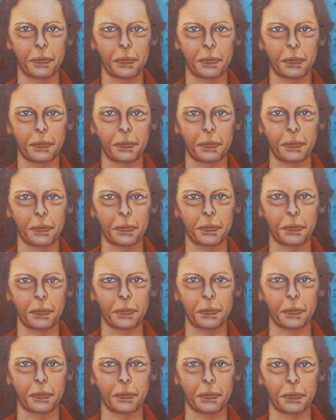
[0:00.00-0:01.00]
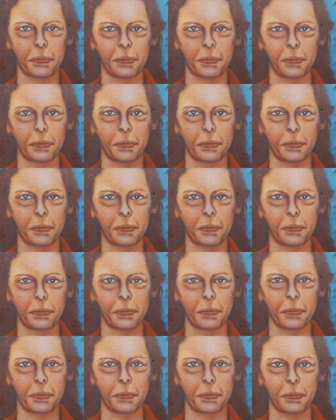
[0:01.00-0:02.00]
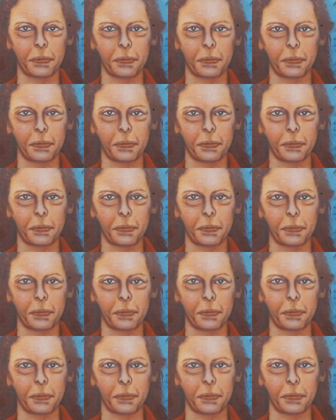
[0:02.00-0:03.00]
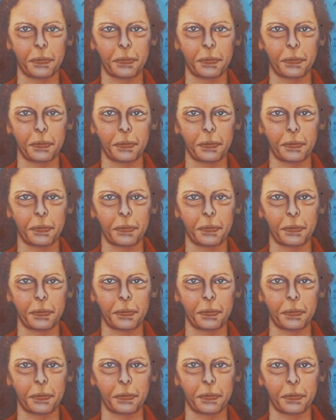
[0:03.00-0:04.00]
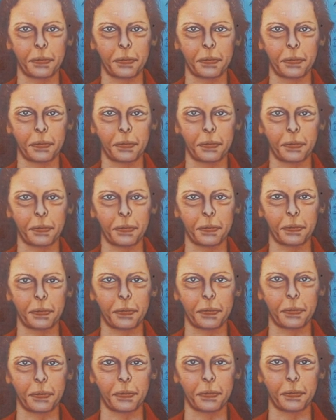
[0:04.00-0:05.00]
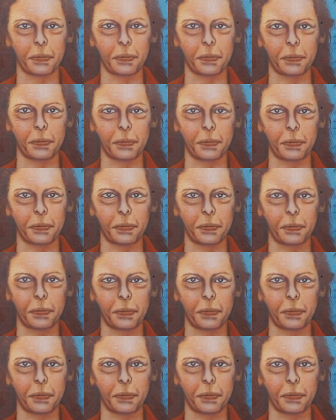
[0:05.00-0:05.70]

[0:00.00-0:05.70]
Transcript: No words are spoken by the person on screen.